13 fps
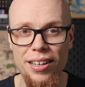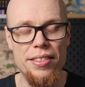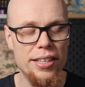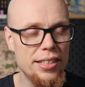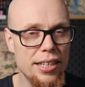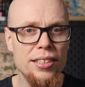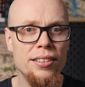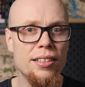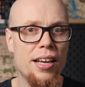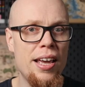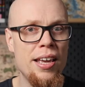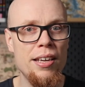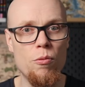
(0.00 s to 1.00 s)
This isn't
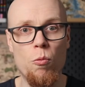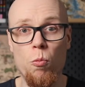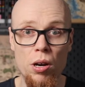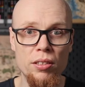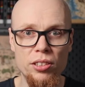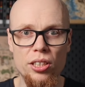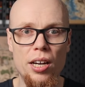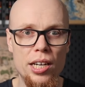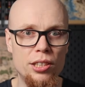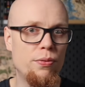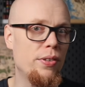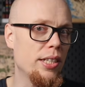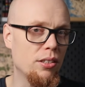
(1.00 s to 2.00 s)
a
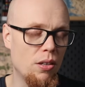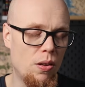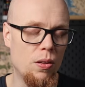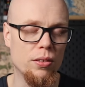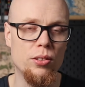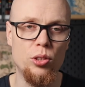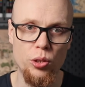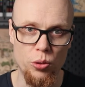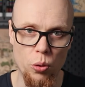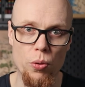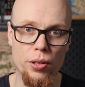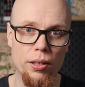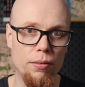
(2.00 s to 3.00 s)
one-size-fits-all
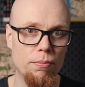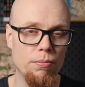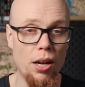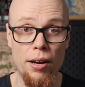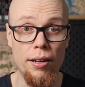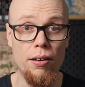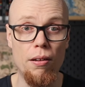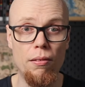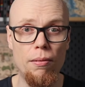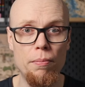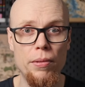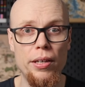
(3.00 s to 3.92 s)
tutorial, not at all.